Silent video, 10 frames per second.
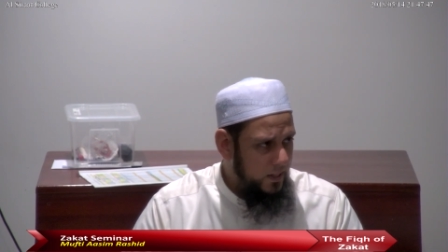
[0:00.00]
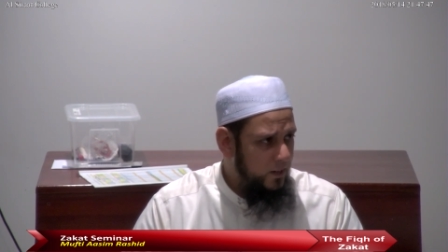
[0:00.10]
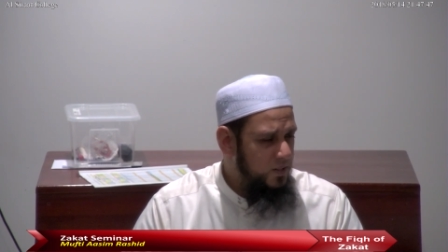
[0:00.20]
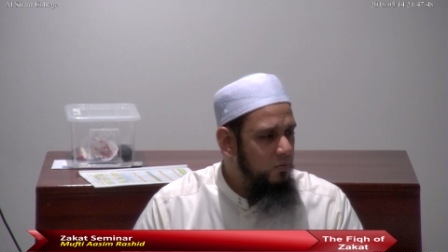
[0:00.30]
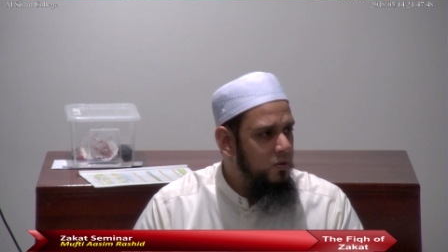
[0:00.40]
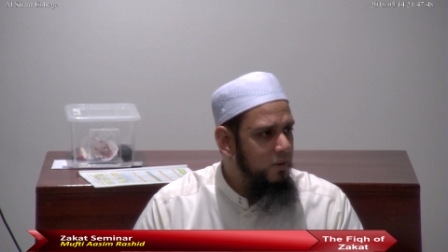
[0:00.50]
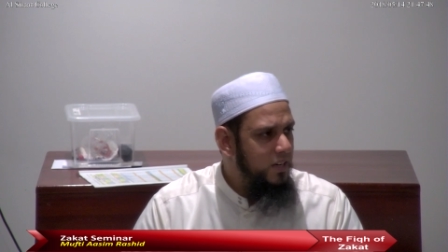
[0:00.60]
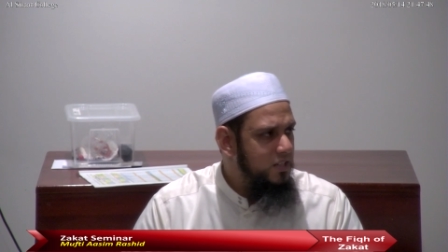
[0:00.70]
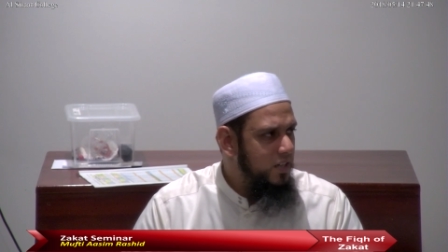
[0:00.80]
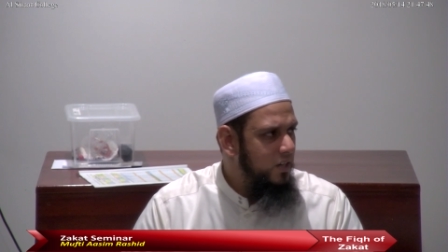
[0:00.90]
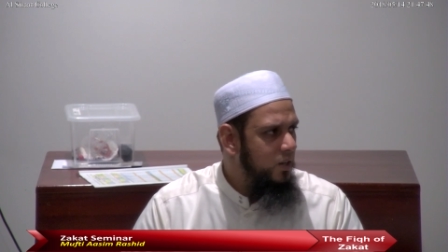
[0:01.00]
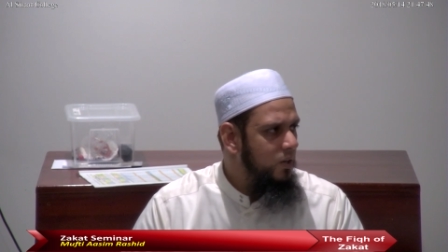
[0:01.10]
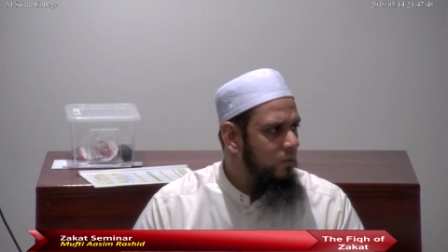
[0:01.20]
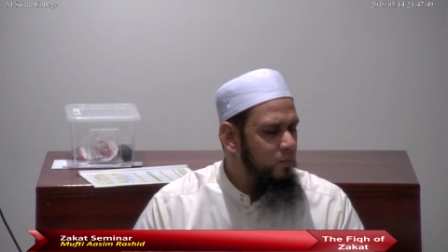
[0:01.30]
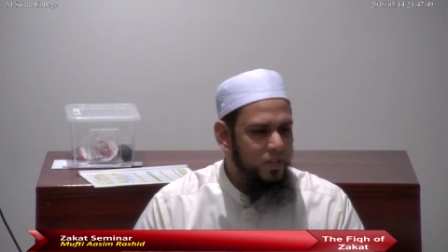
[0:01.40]
Now someone might say,
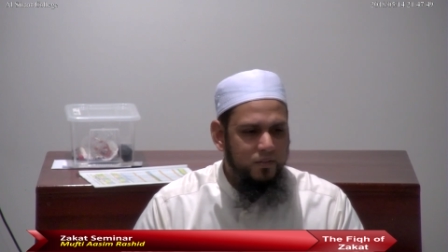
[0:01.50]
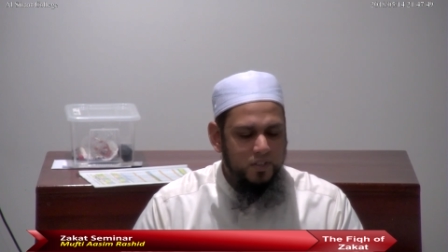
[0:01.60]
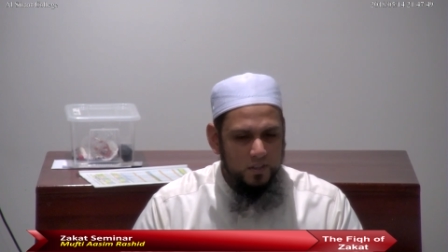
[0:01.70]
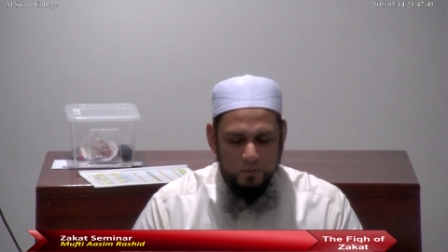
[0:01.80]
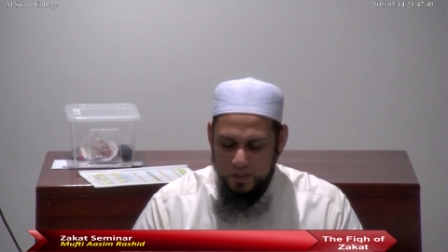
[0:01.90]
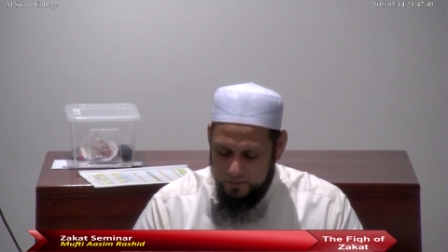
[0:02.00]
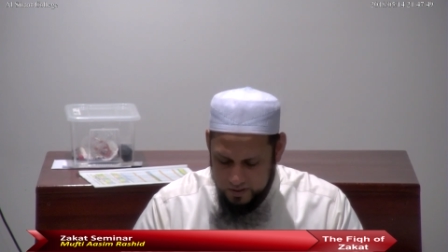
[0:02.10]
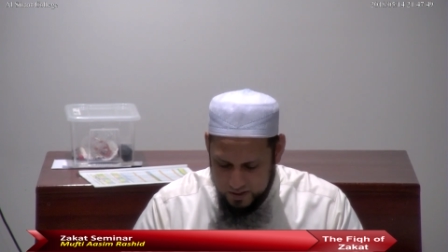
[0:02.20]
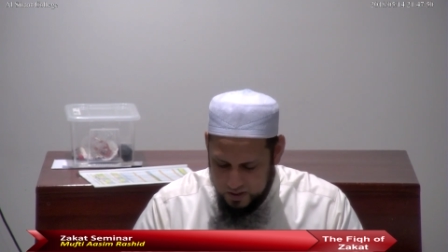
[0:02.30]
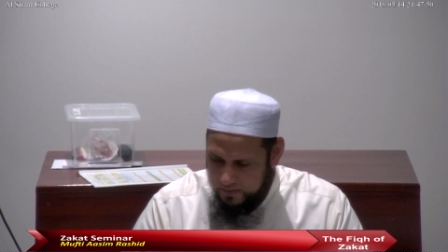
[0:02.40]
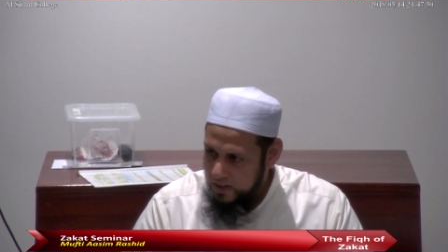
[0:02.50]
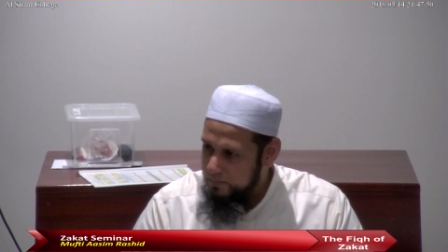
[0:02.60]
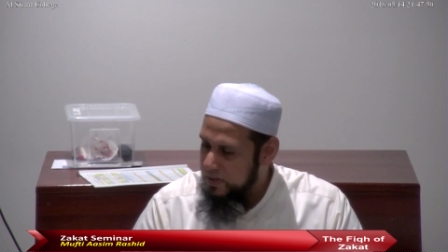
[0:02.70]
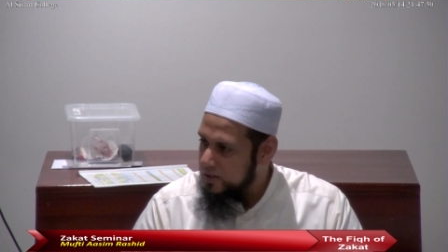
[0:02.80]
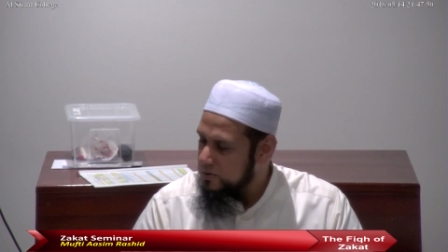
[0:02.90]
well, we live in these
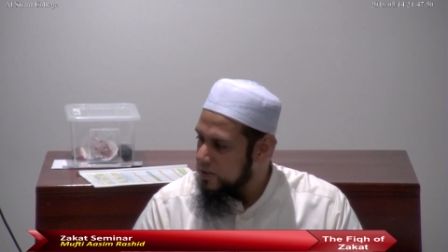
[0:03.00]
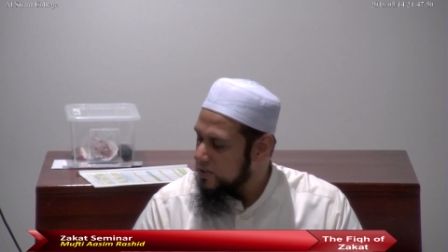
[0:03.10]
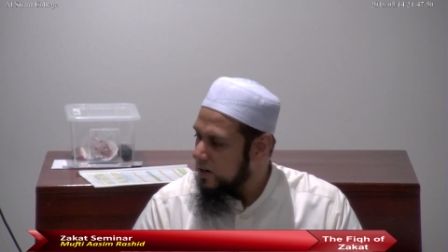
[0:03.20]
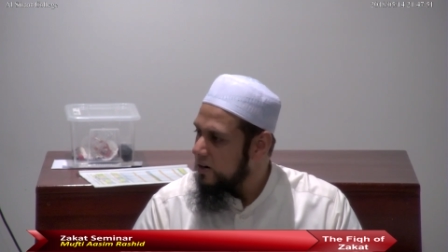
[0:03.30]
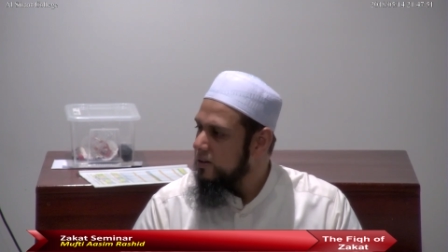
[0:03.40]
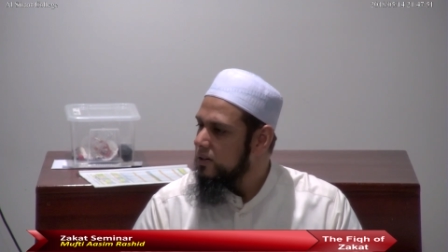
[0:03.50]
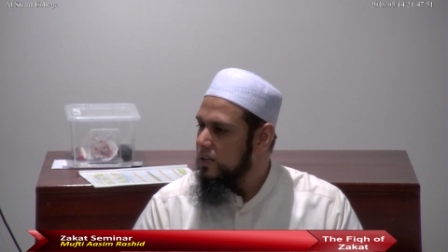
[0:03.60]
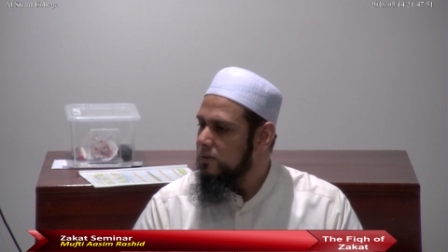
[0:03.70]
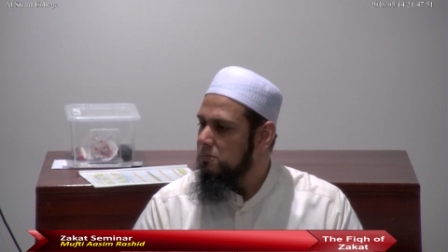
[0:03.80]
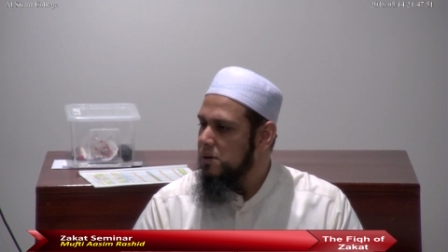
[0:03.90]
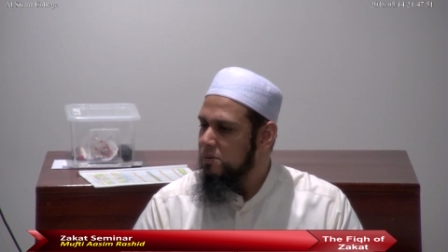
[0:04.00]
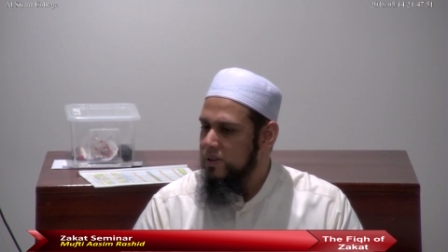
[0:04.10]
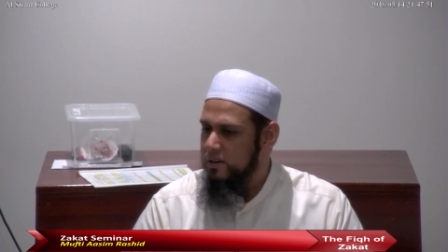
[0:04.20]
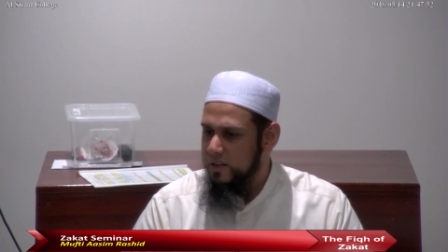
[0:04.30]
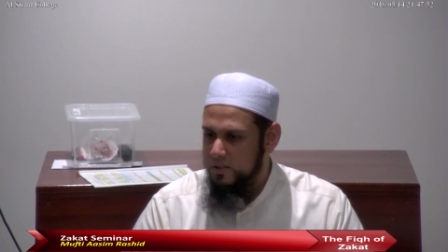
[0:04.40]
developed countries, are there even people
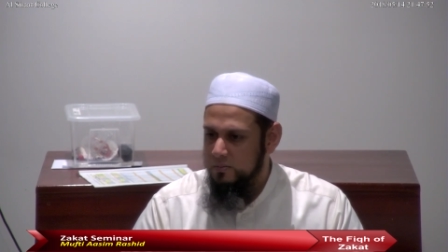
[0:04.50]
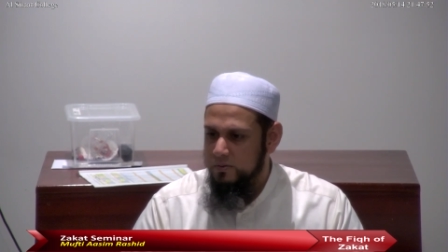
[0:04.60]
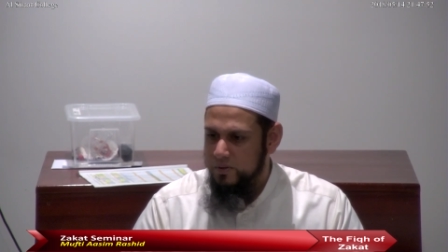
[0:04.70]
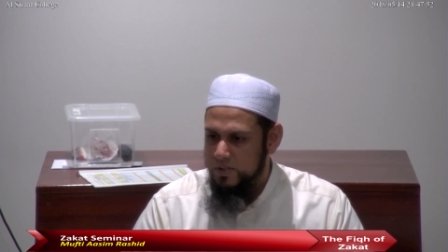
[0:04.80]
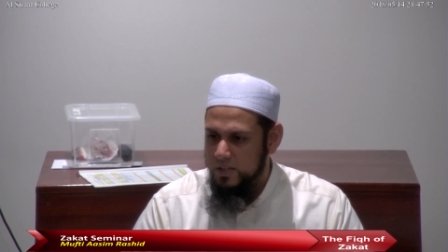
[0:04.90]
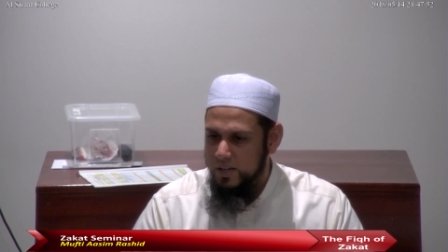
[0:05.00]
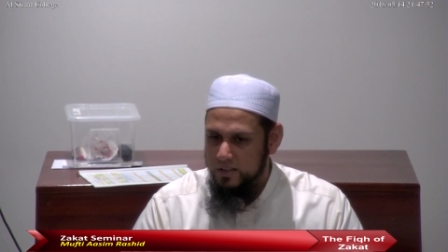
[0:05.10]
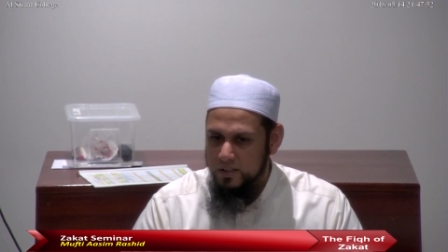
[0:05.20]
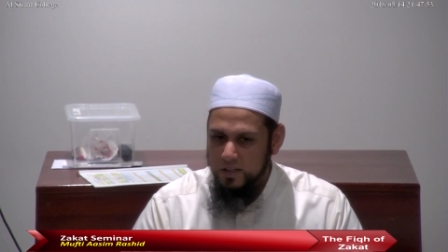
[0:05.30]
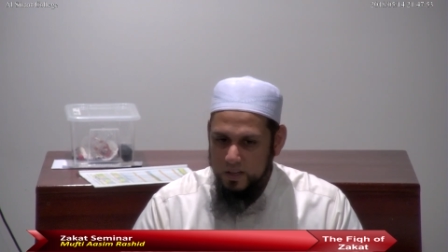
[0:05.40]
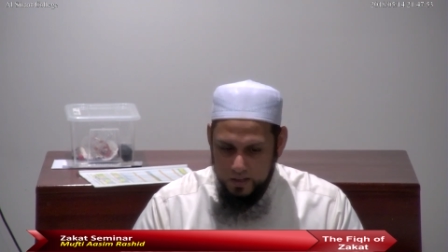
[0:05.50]
that are eligible for zakat?